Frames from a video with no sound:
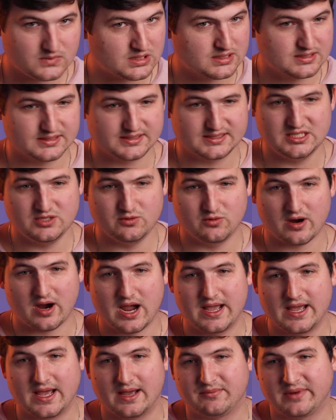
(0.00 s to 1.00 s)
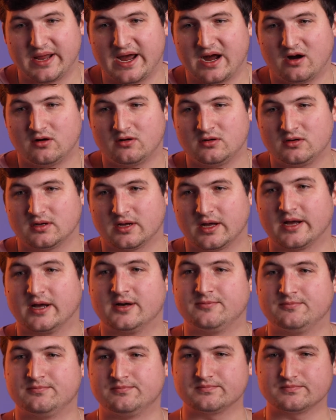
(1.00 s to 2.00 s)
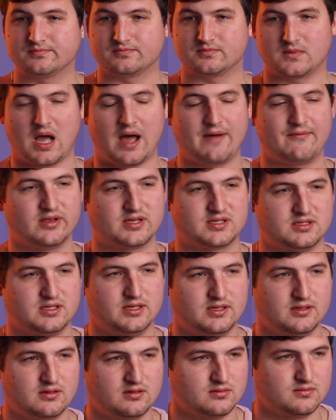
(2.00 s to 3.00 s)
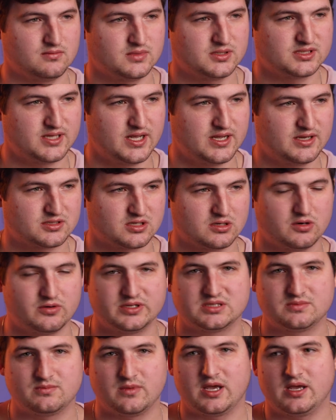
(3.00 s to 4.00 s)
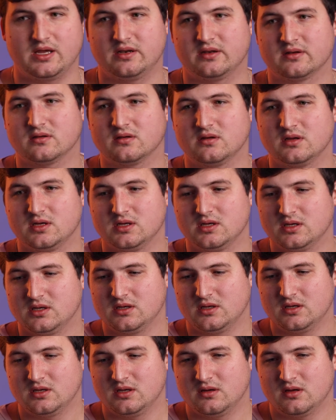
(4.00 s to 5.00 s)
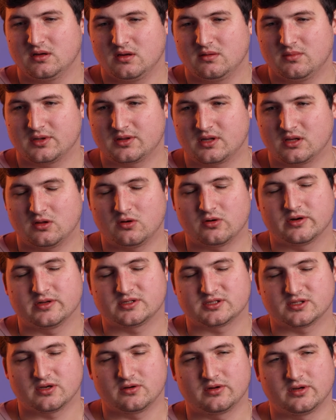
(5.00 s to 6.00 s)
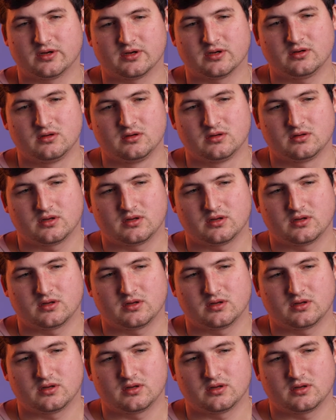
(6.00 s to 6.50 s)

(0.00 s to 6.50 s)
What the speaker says: to see where I am now. Obviously, mistakes are always made, but the Lord is so good.